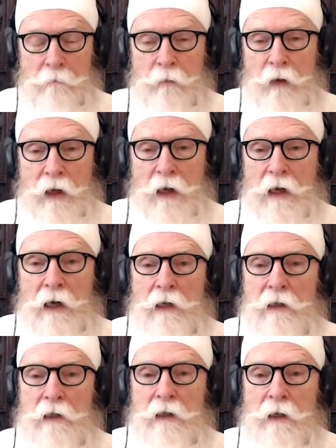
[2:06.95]

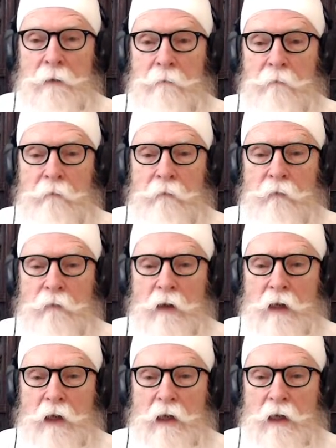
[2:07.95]
And
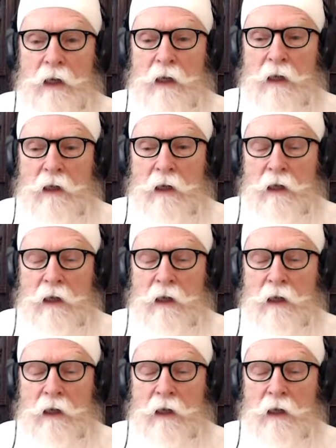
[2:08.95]
he